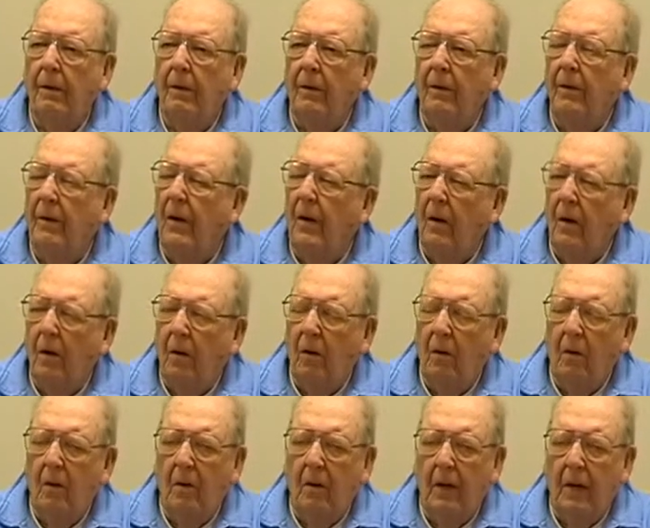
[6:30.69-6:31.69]
I mean,
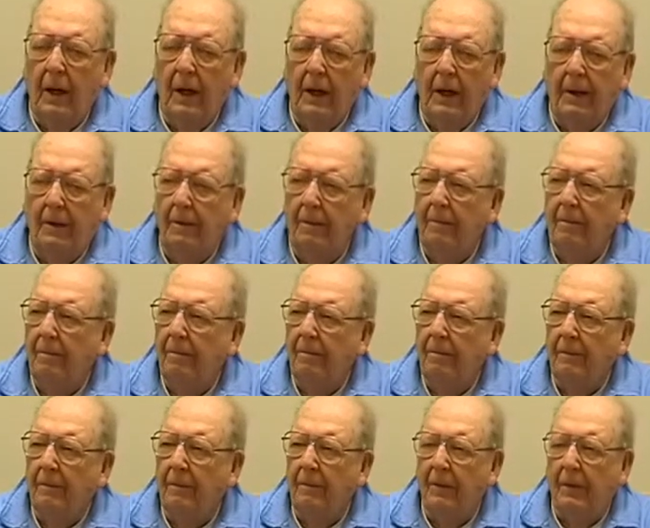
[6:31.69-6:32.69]
no, were you like uh,
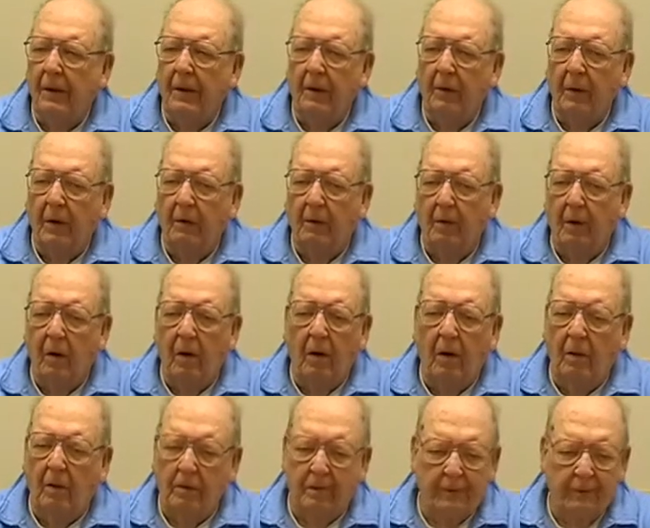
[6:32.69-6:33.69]
we were
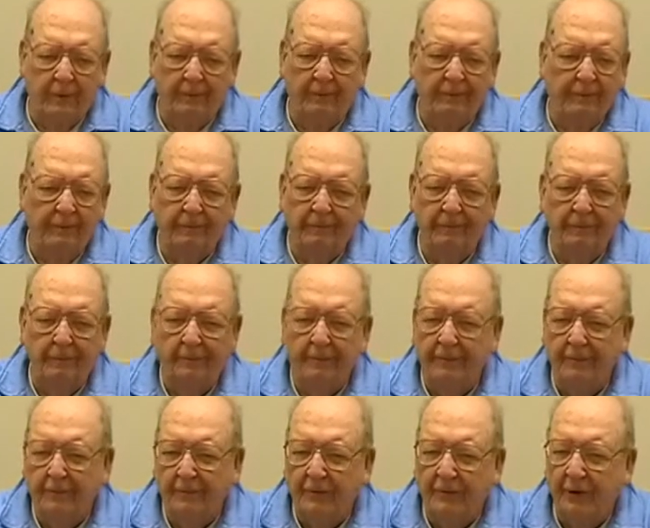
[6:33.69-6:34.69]
all
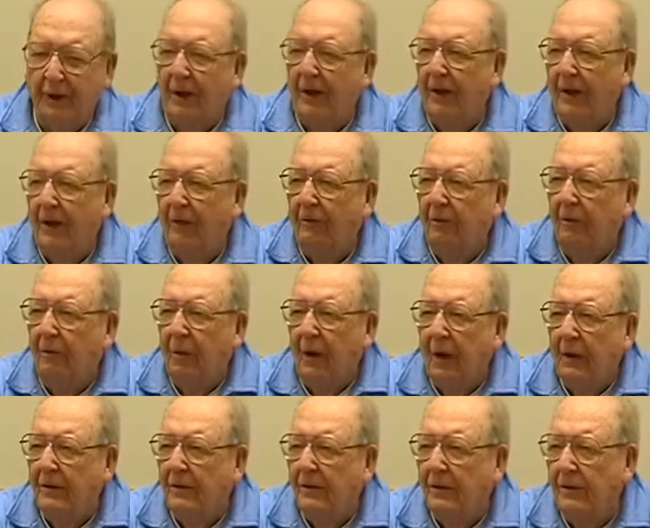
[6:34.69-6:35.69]
sent different
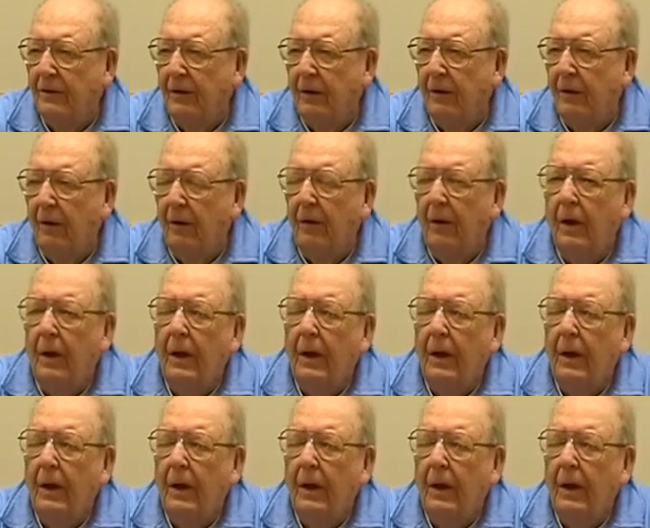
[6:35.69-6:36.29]
places, you okay.